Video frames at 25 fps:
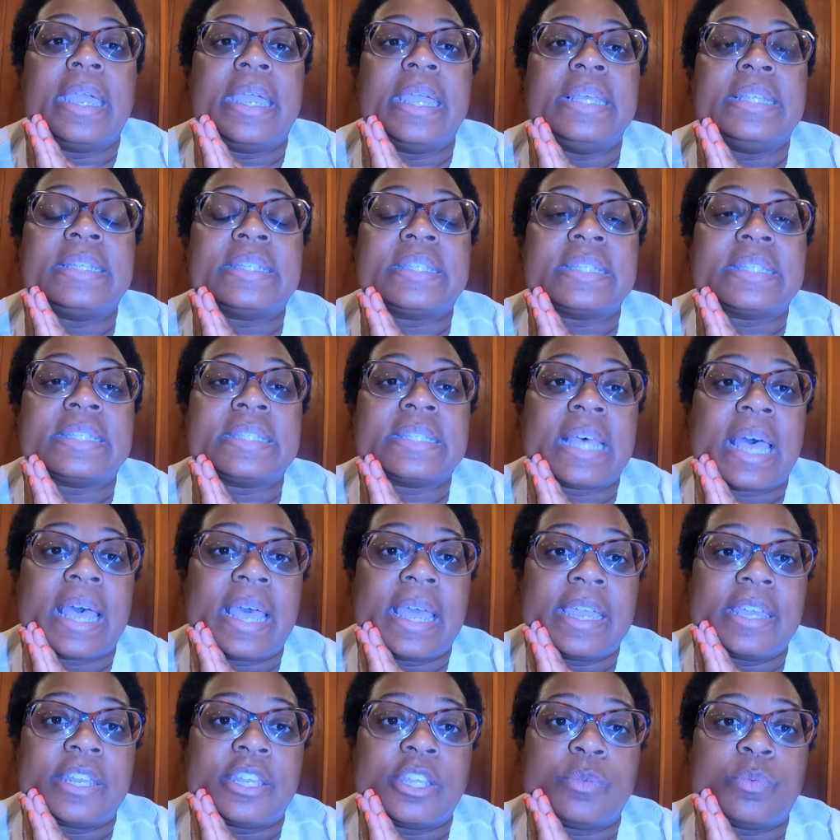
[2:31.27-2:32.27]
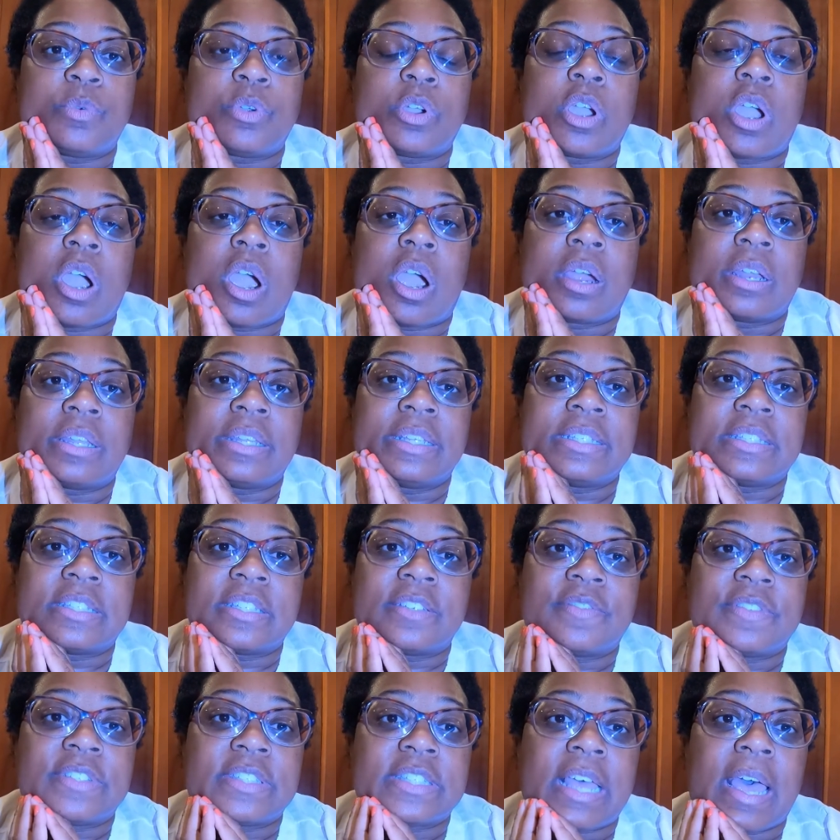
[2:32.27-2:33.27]
in society regardless
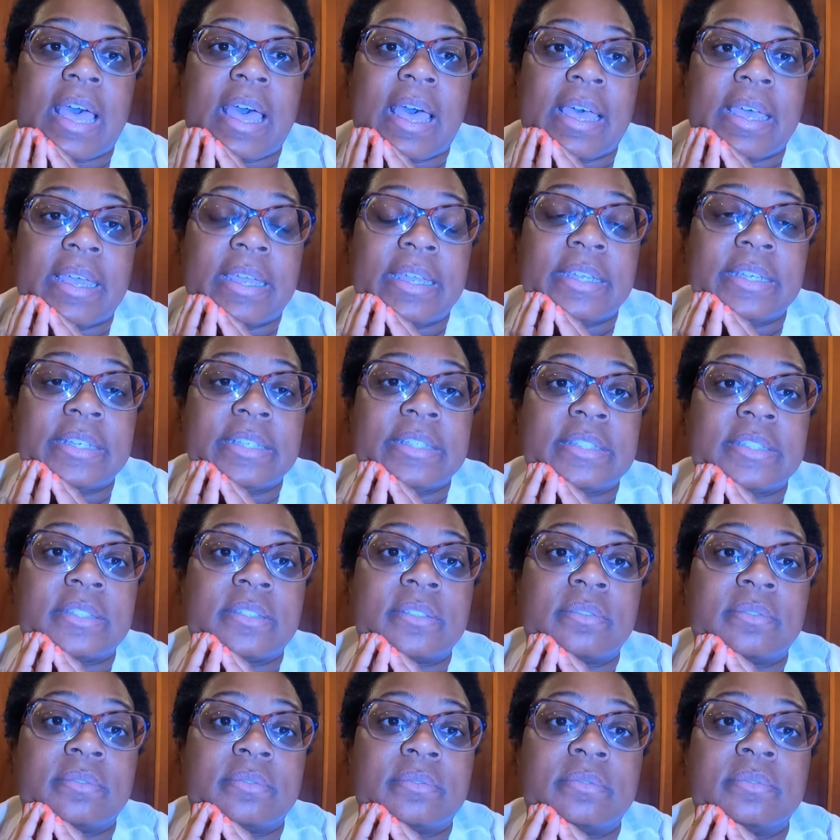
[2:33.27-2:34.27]
of size,